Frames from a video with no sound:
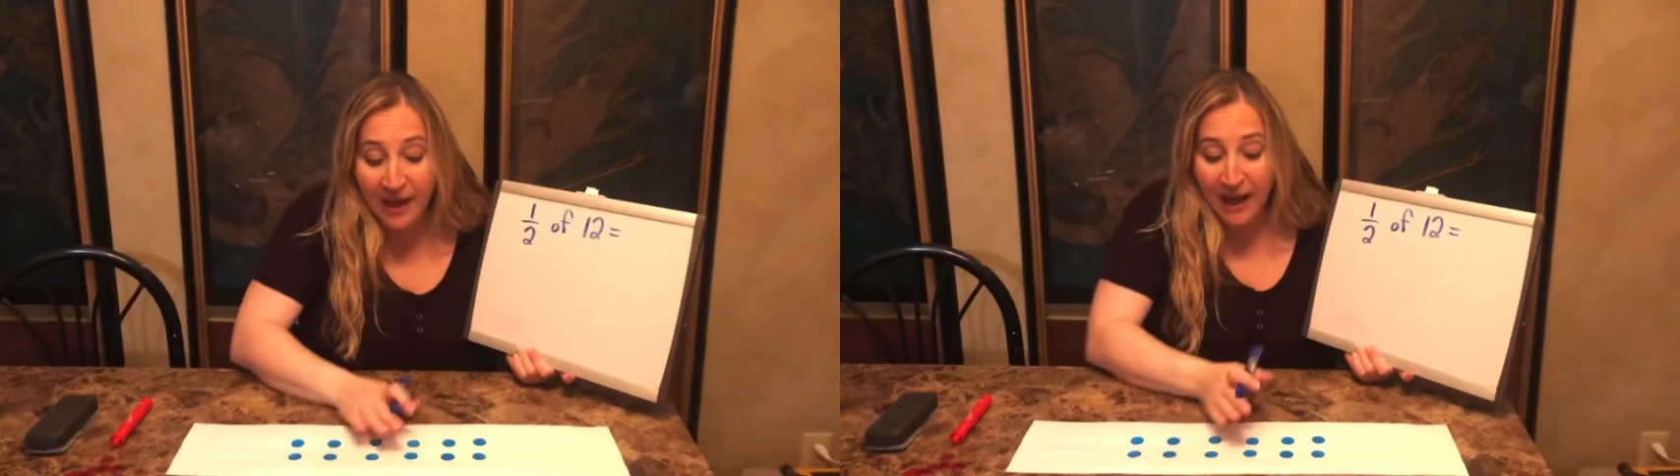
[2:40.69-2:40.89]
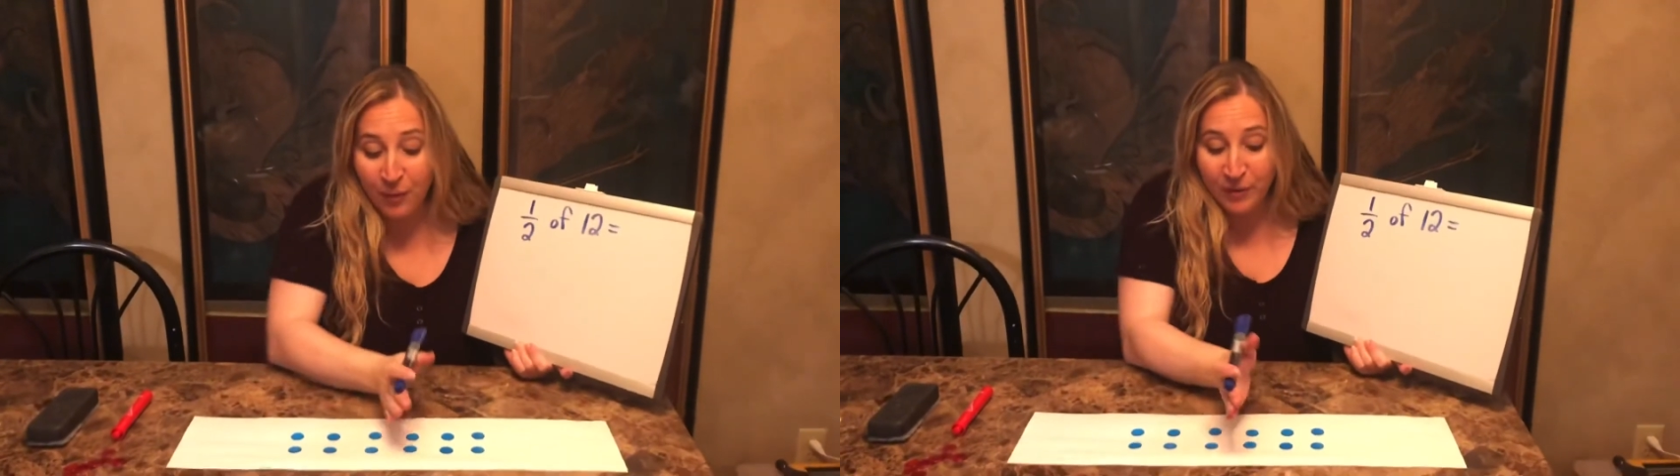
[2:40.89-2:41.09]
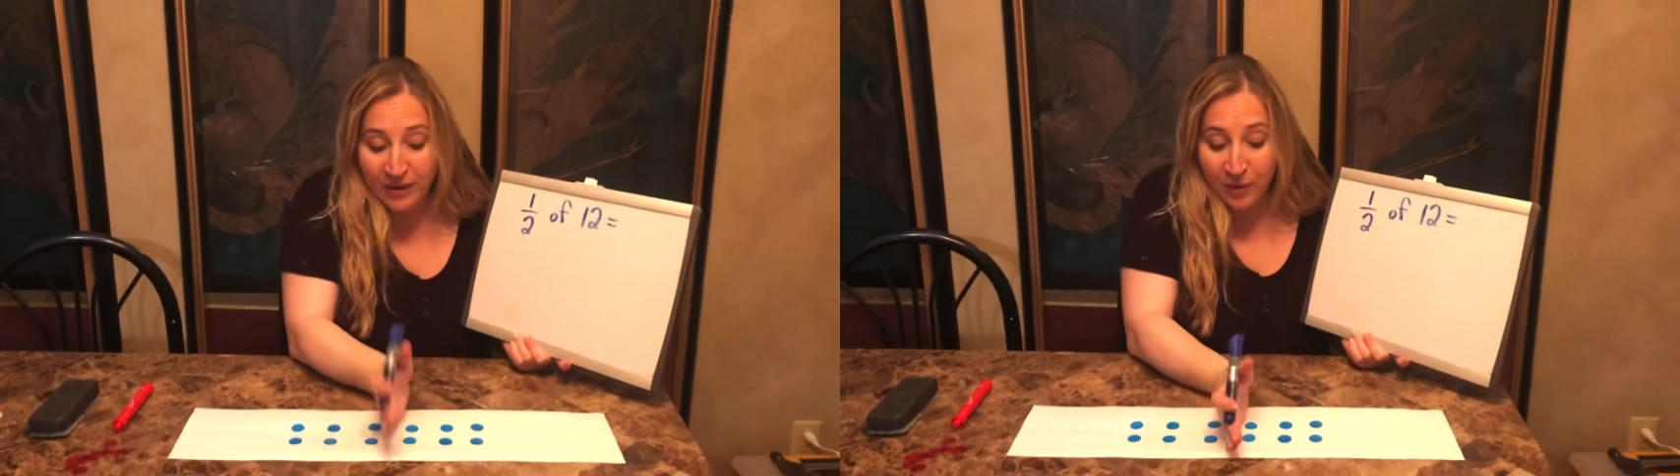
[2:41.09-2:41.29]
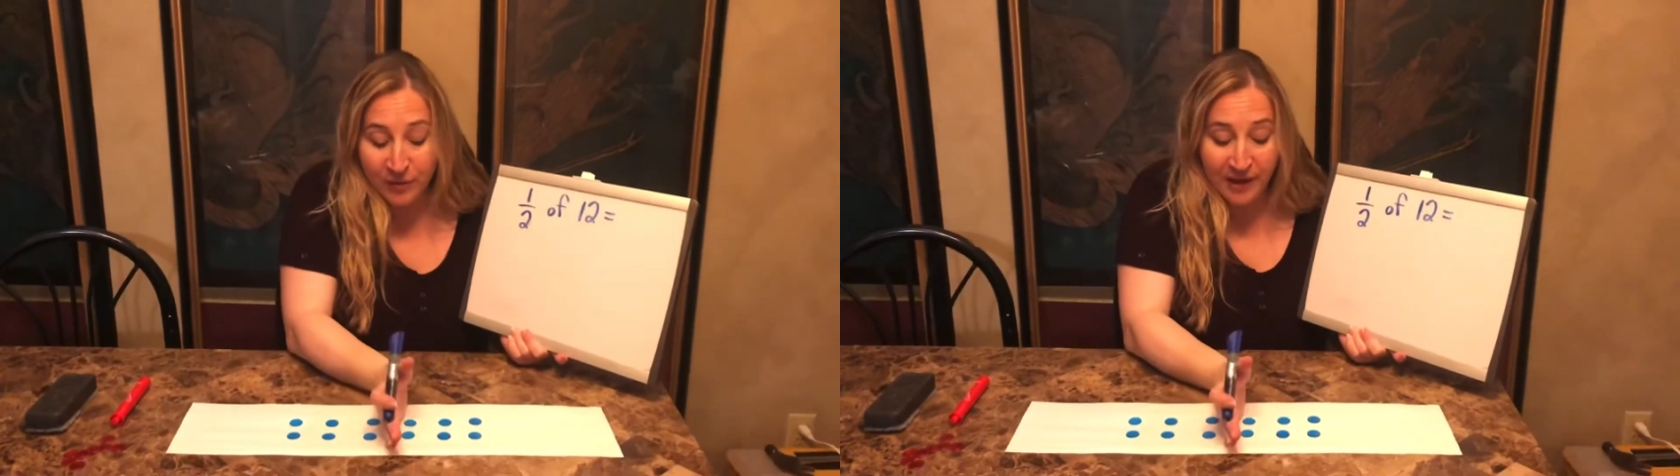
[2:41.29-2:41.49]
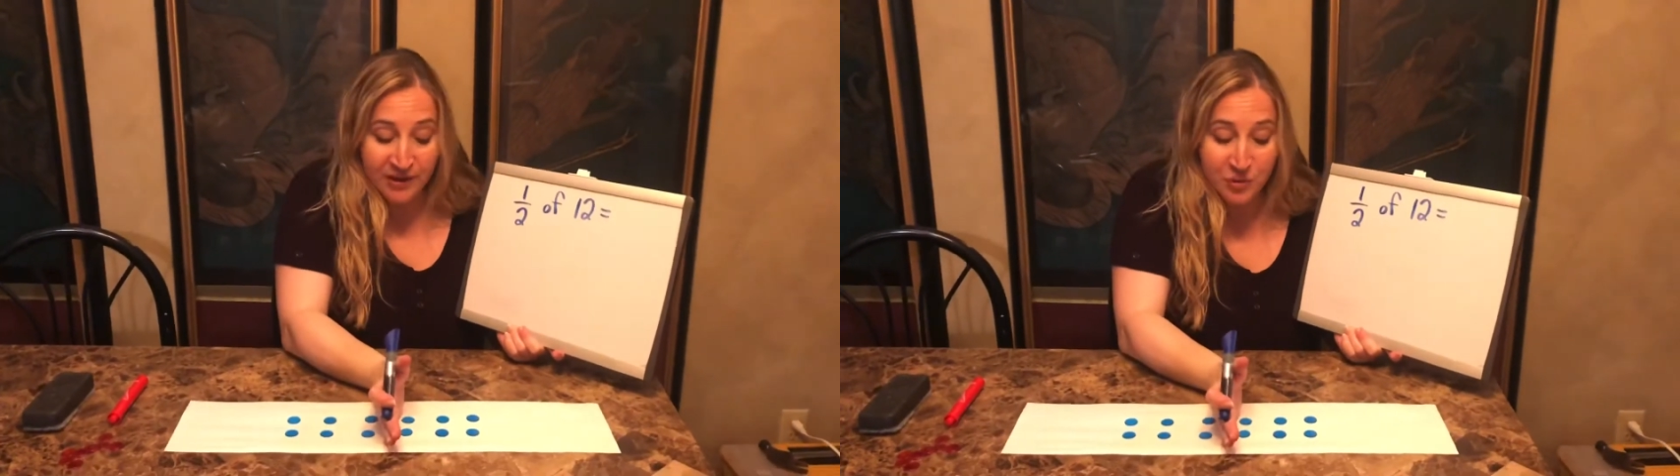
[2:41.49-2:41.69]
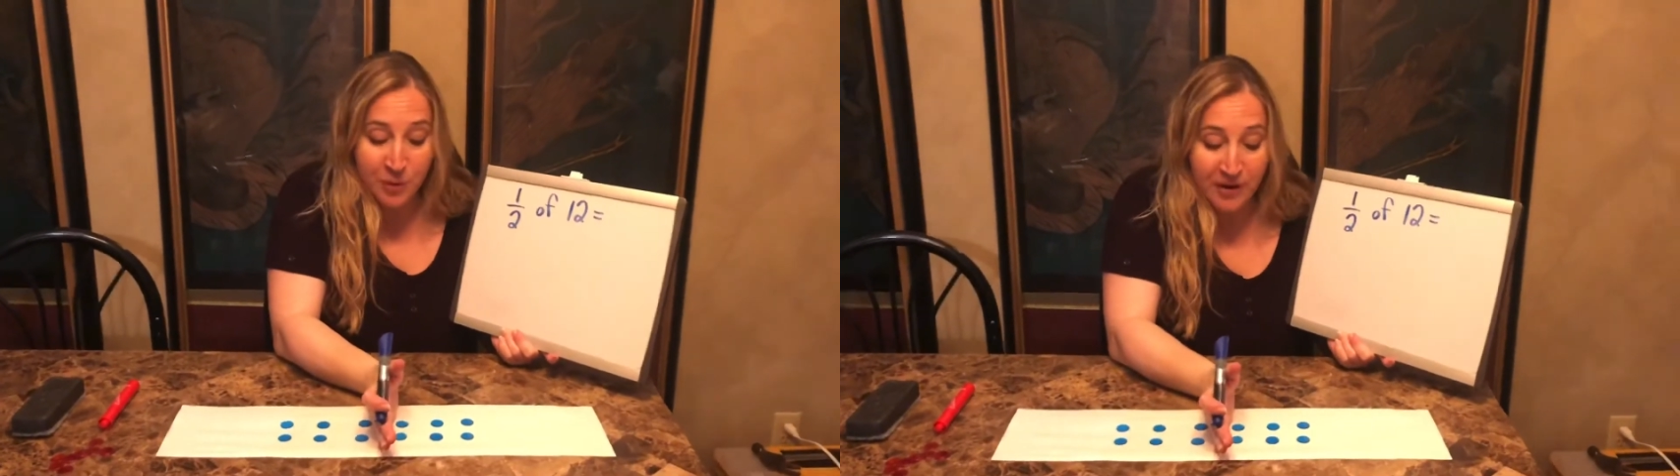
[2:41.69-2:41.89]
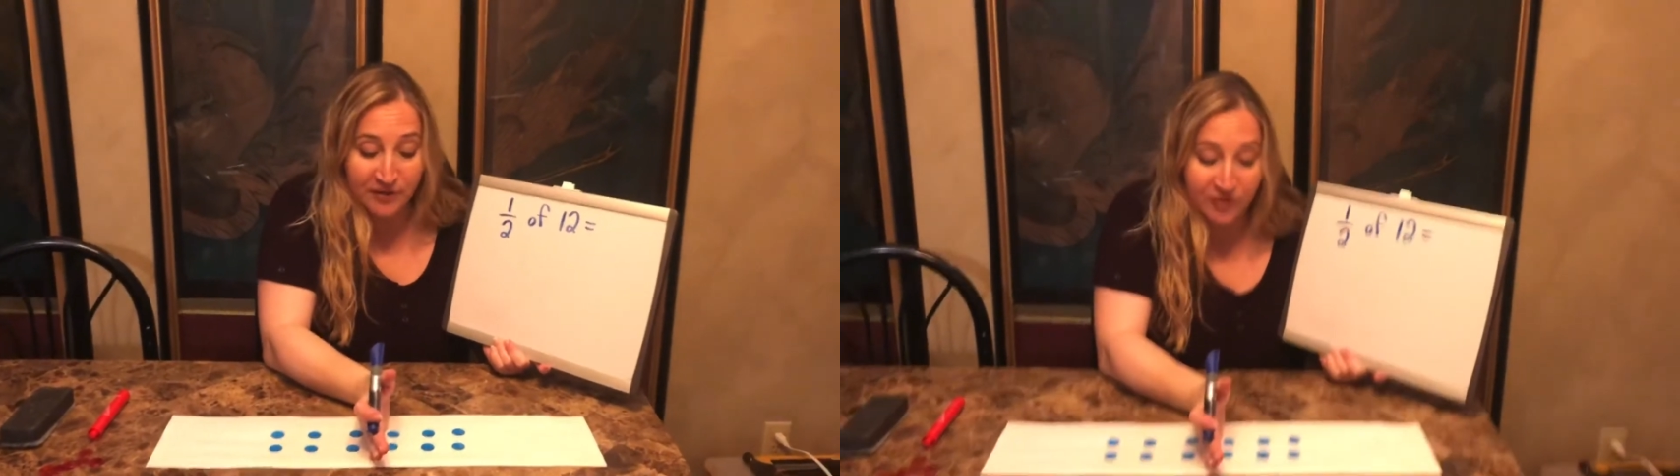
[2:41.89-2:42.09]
and we know that 12